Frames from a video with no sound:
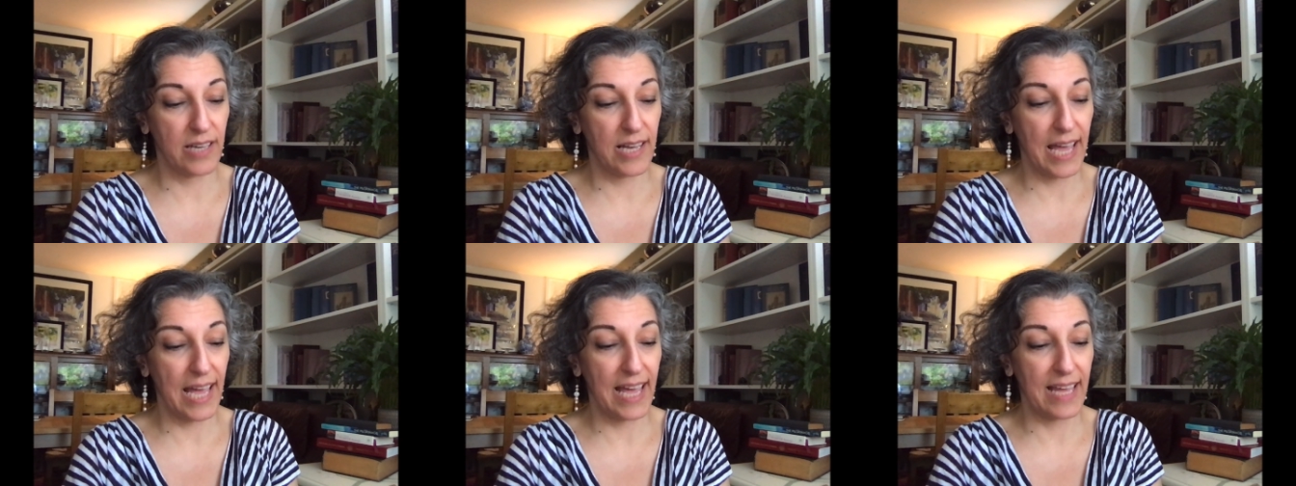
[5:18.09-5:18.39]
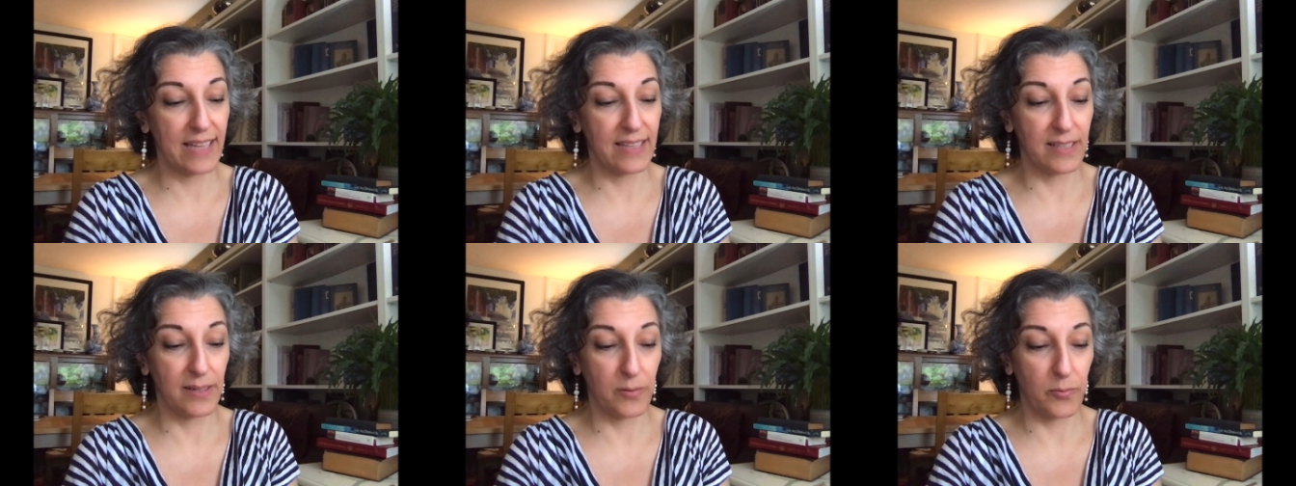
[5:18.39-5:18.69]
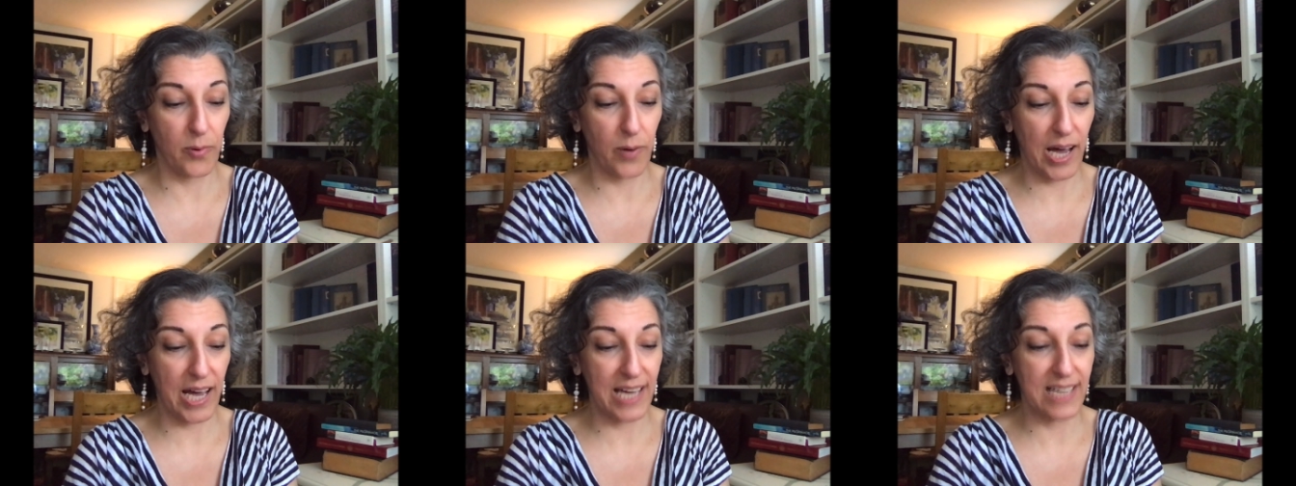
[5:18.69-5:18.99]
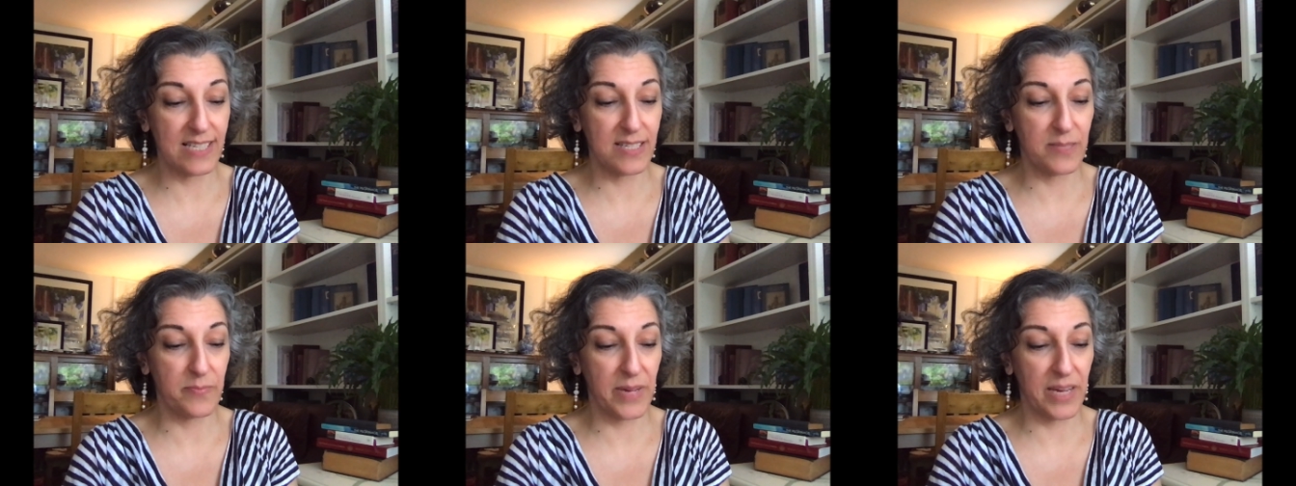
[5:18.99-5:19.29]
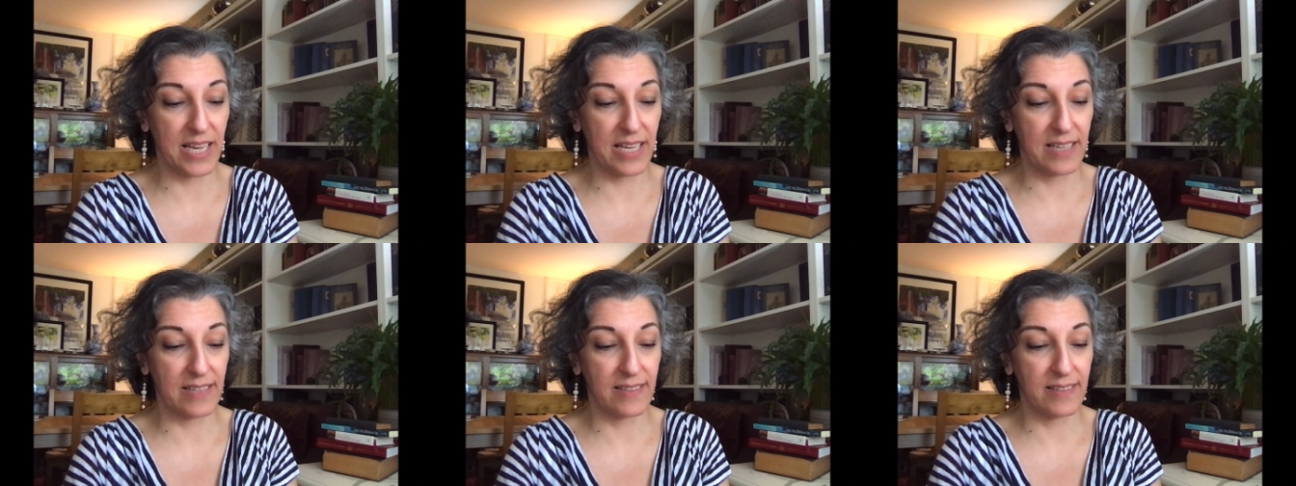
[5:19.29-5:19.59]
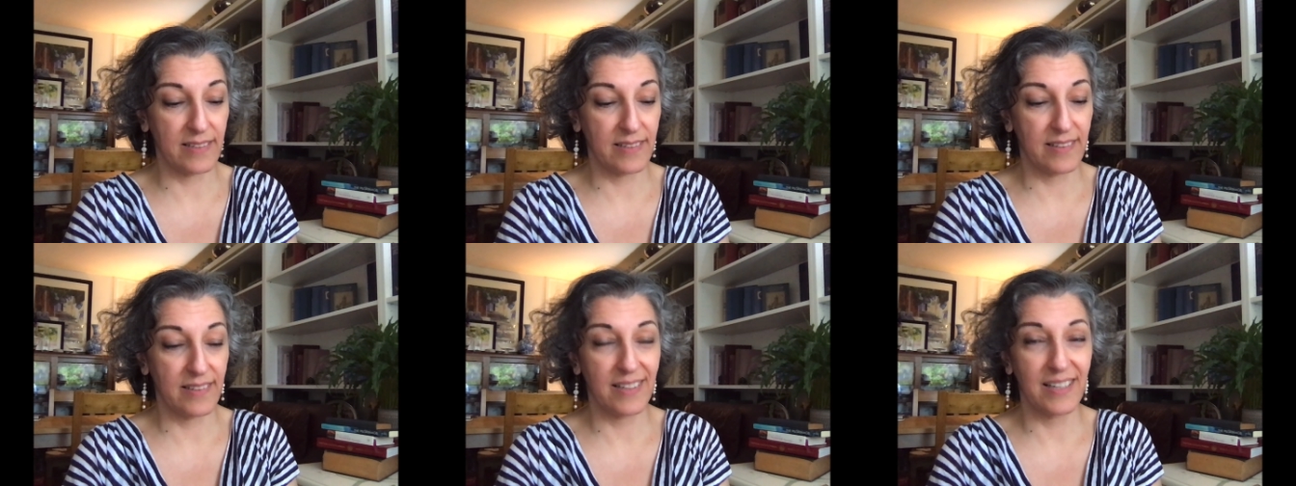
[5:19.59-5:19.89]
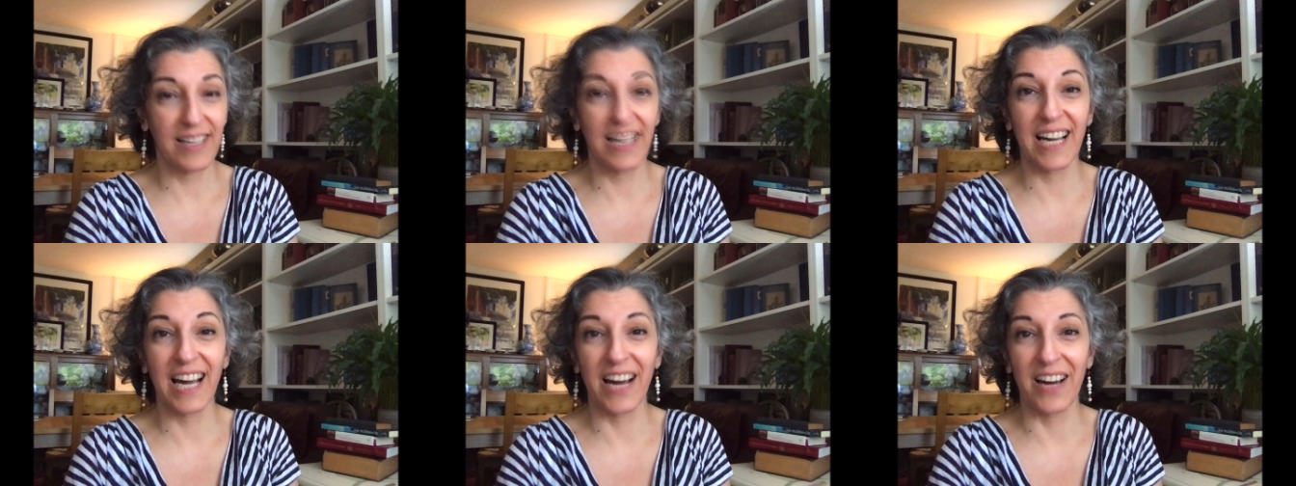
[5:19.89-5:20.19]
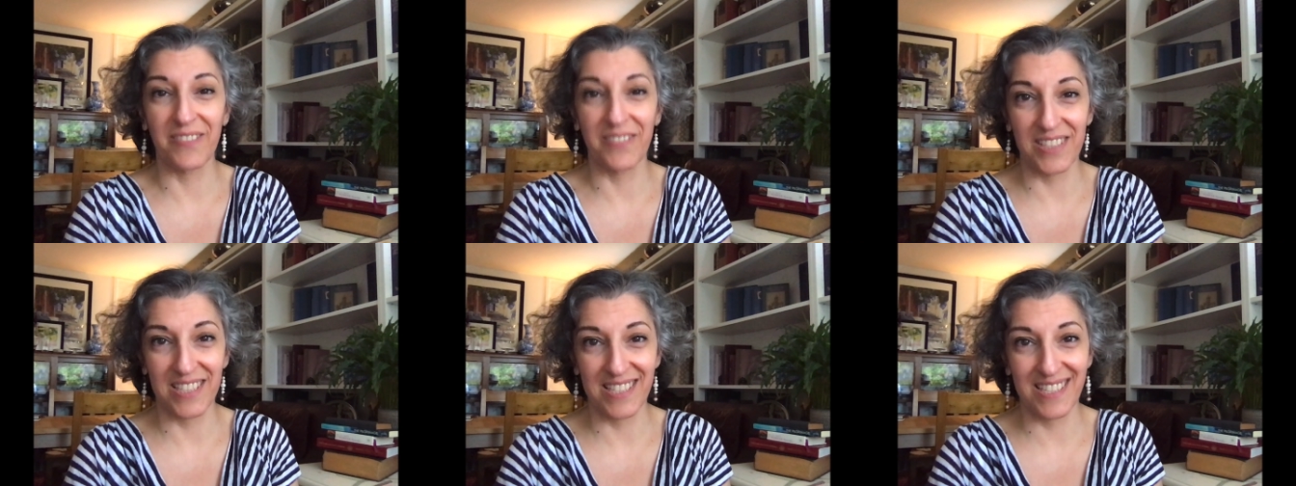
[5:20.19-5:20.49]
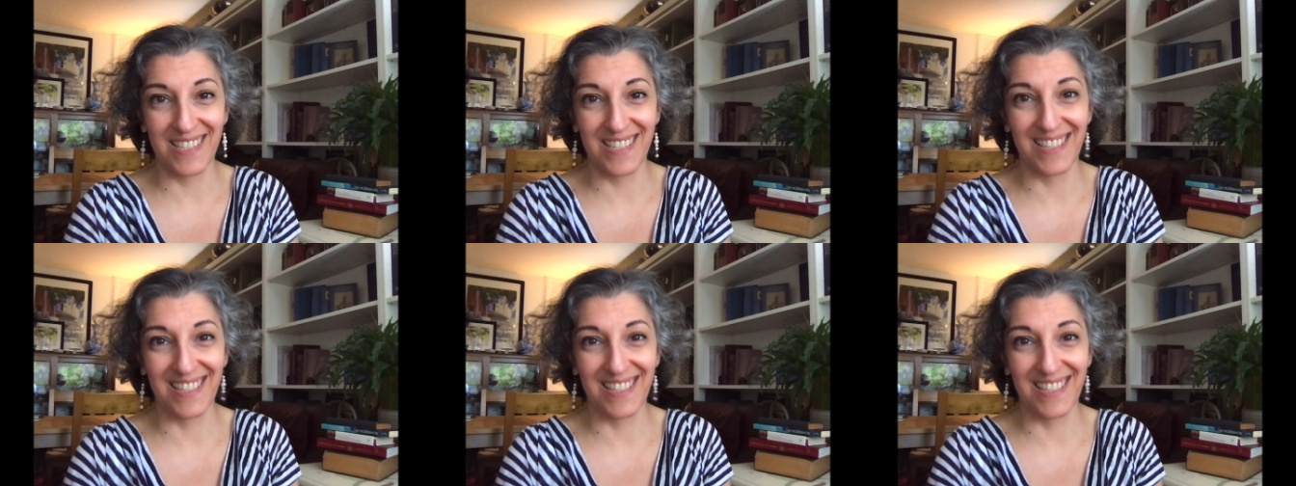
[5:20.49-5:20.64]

and the wise man covets